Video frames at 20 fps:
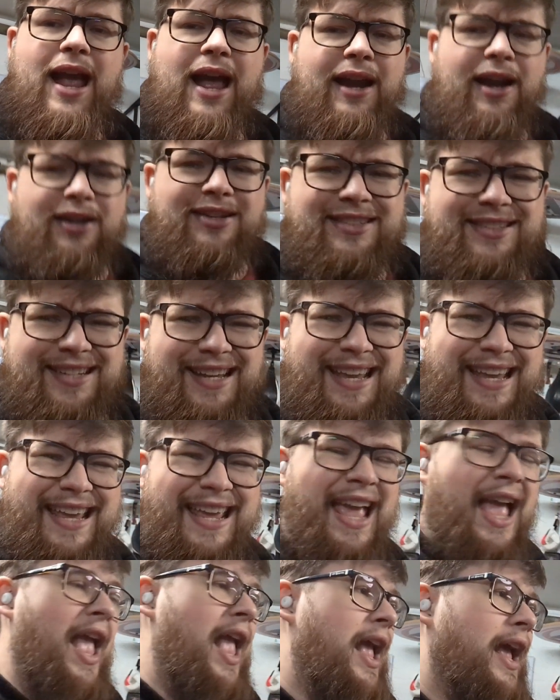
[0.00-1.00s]
And I
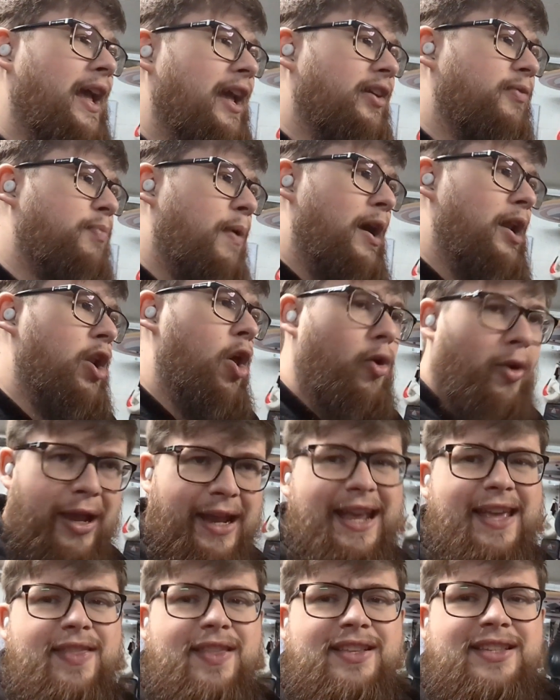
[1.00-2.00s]
see if by
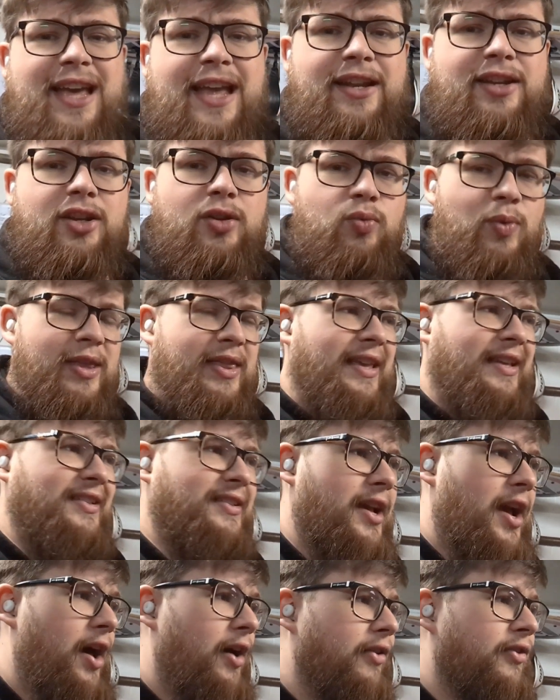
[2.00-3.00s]
locking in the tendon with this
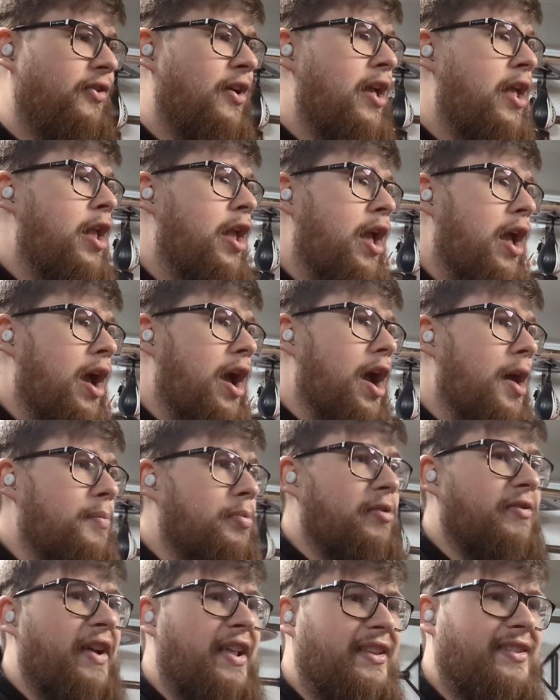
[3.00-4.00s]
cuff
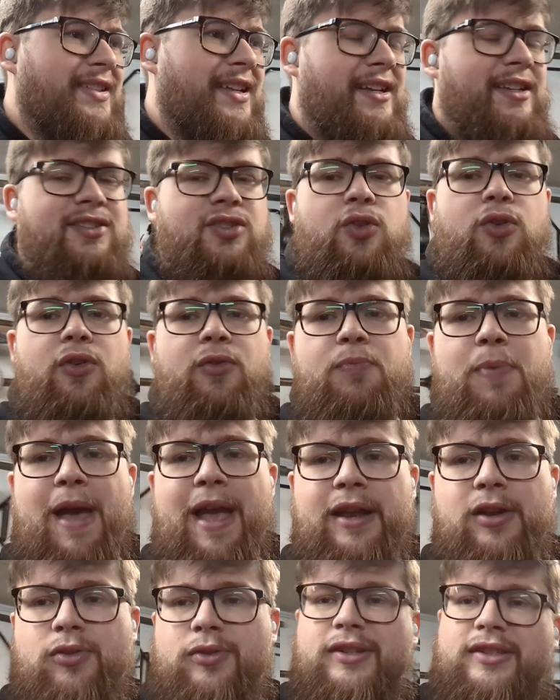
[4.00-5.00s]
prevents any sort of
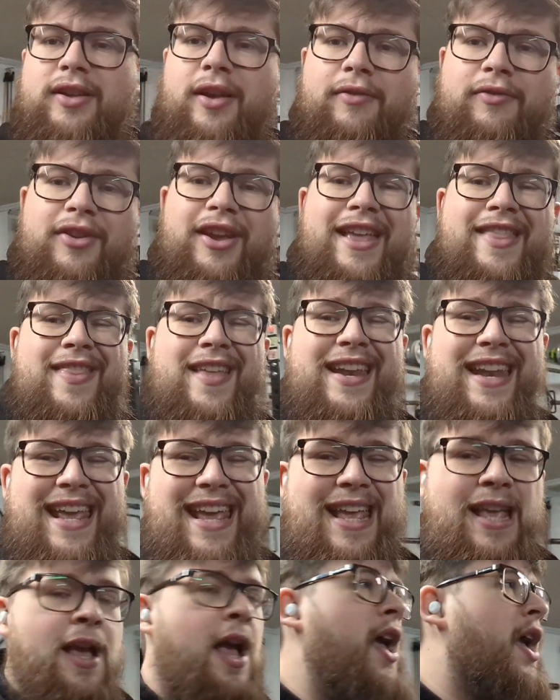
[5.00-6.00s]
pain or discomfort in the
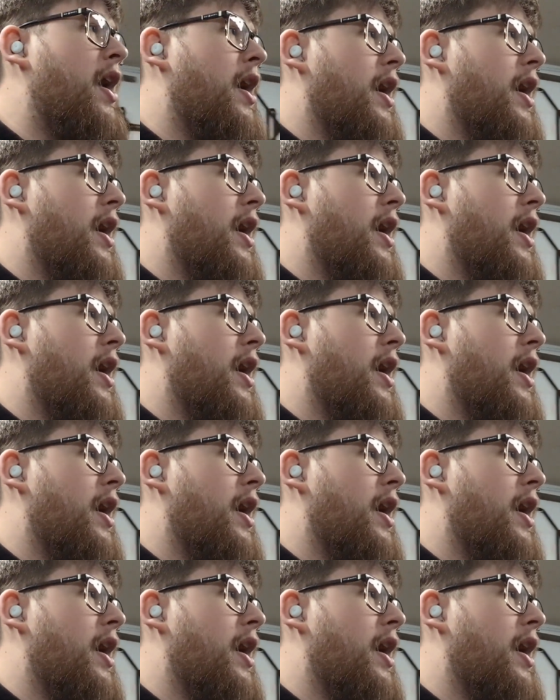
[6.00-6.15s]
knee.